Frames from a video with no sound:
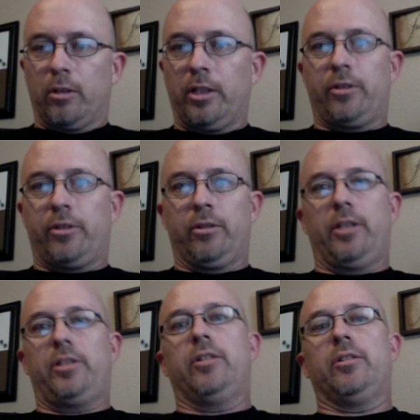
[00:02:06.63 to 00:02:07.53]
click-through
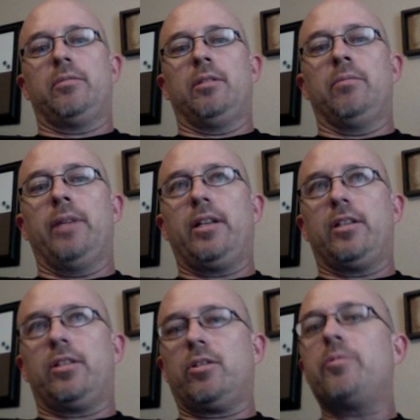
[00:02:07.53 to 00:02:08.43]
ratios. The meta
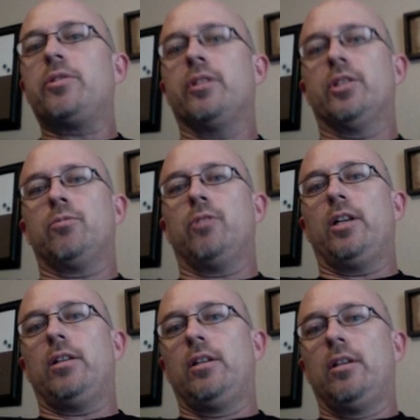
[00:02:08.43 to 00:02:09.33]
description is what